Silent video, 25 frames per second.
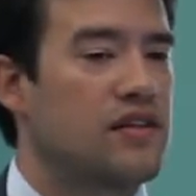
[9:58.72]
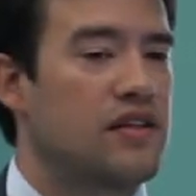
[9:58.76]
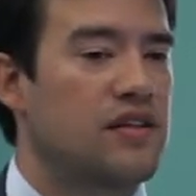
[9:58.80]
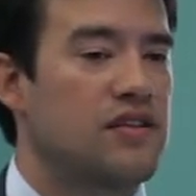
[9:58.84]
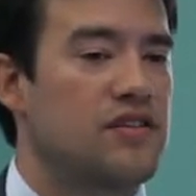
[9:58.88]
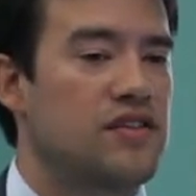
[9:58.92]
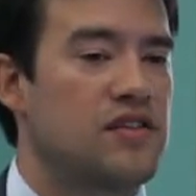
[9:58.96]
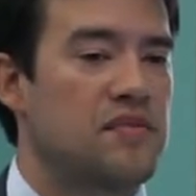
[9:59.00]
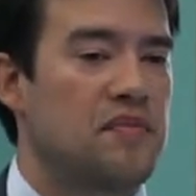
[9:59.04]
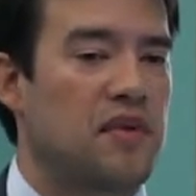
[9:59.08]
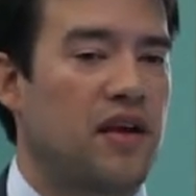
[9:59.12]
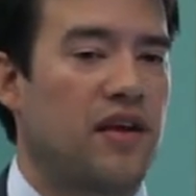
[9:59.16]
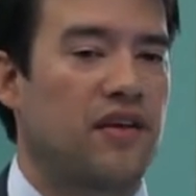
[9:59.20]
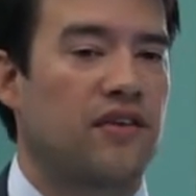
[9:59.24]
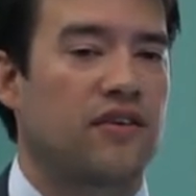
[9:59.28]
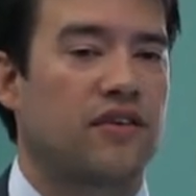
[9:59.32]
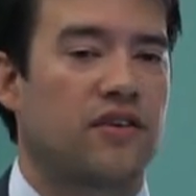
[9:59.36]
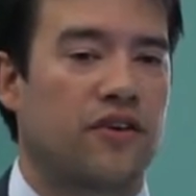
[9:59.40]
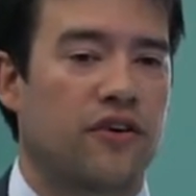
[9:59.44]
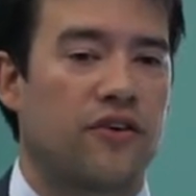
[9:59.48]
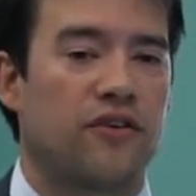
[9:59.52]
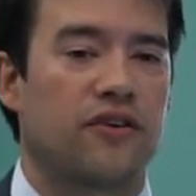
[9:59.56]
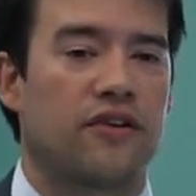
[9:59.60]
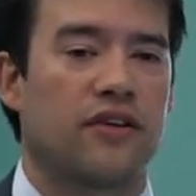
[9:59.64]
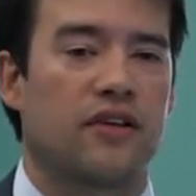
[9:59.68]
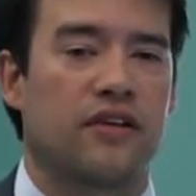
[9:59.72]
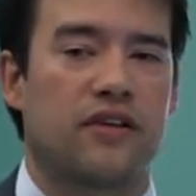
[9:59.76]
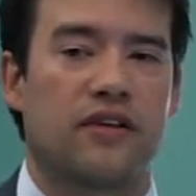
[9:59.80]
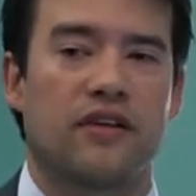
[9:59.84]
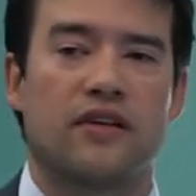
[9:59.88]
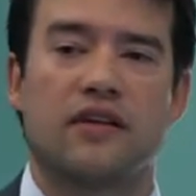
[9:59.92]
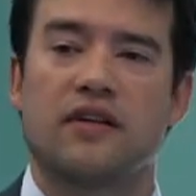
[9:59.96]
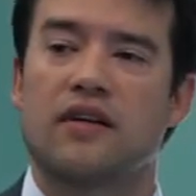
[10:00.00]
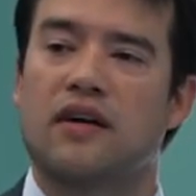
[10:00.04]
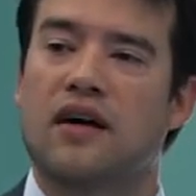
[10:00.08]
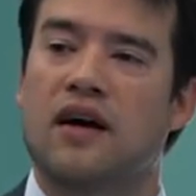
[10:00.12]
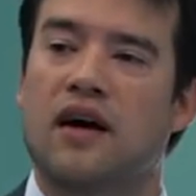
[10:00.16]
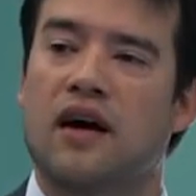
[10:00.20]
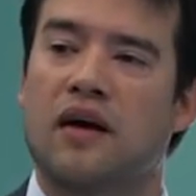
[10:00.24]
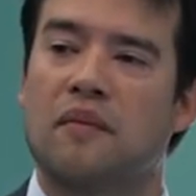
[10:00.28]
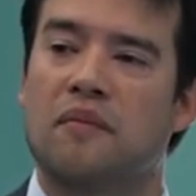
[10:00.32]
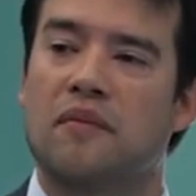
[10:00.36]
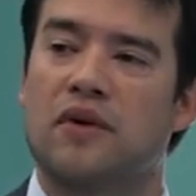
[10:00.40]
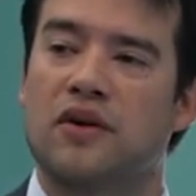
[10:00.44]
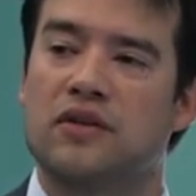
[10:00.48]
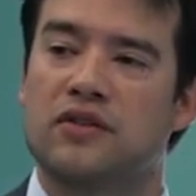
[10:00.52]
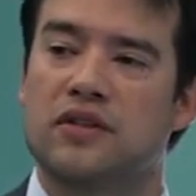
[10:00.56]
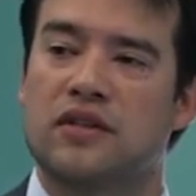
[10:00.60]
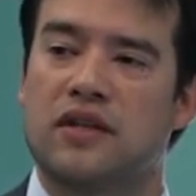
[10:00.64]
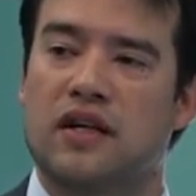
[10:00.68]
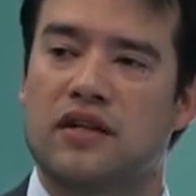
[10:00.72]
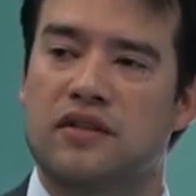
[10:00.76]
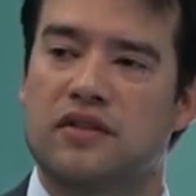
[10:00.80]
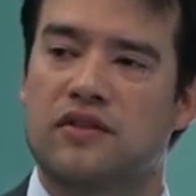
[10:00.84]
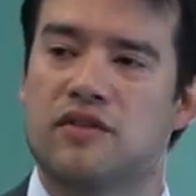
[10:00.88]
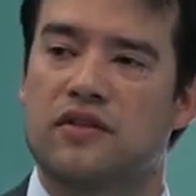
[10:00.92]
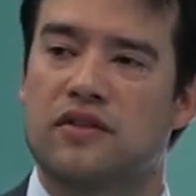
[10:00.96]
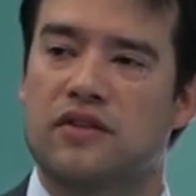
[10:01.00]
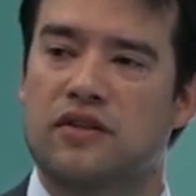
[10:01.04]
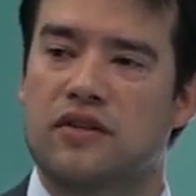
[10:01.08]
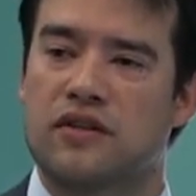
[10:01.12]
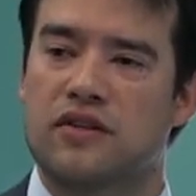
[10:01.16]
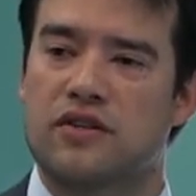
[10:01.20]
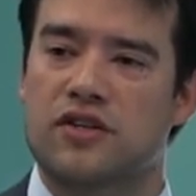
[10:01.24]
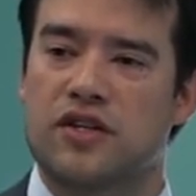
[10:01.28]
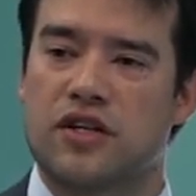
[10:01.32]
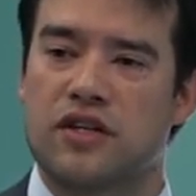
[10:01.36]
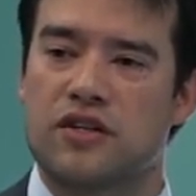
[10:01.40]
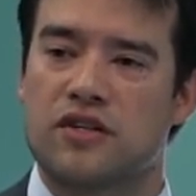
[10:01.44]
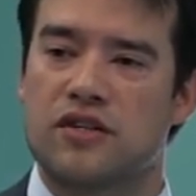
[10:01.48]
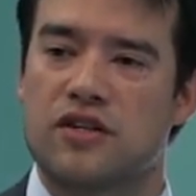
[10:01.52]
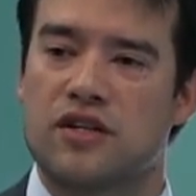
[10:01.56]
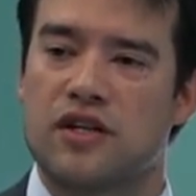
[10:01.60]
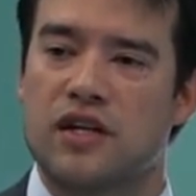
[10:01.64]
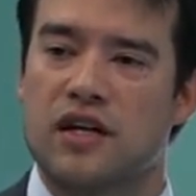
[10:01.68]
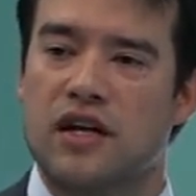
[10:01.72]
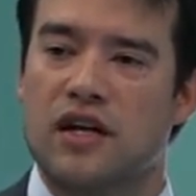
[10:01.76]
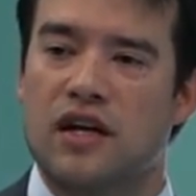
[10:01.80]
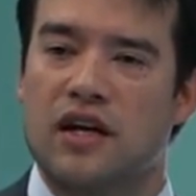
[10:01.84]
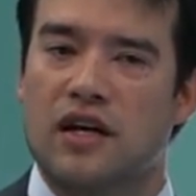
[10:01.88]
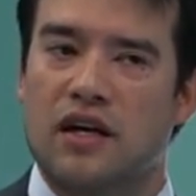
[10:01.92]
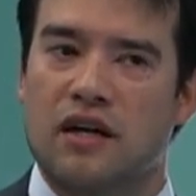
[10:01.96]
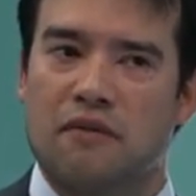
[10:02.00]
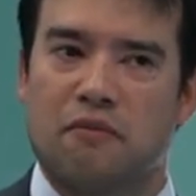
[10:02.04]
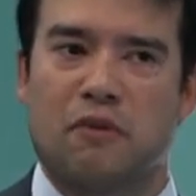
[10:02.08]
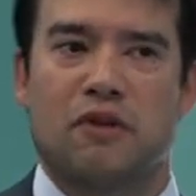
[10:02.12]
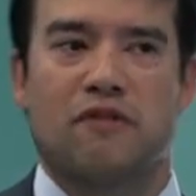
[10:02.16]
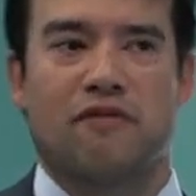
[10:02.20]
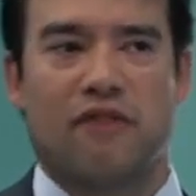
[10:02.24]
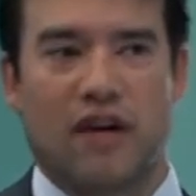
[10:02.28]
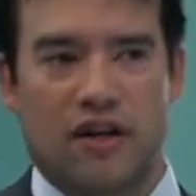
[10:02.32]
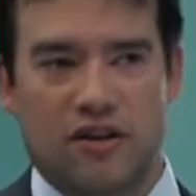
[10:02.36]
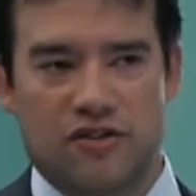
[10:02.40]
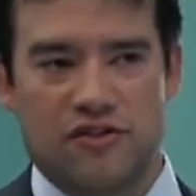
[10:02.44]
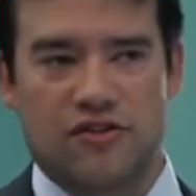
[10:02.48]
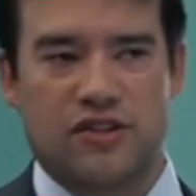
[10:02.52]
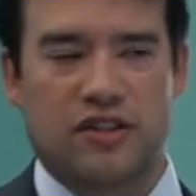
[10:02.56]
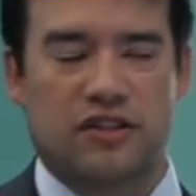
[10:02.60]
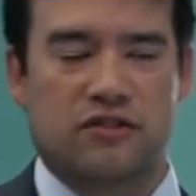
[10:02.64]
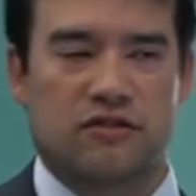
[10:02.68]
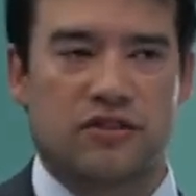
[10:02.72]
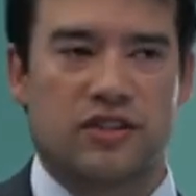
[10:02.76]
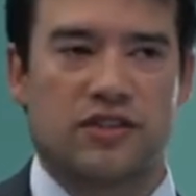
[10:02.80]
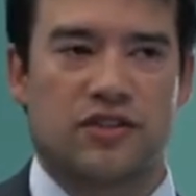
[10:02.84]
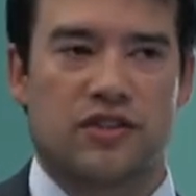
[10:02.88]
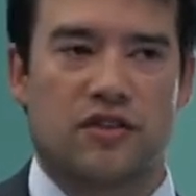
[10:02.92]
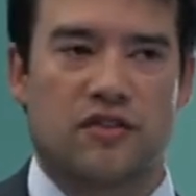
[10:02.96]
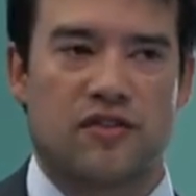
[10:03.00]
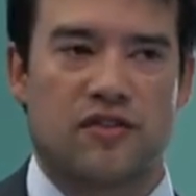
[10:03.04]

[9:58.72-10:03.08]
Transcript: in the space currently on the London Stock Exchange, with various degrees of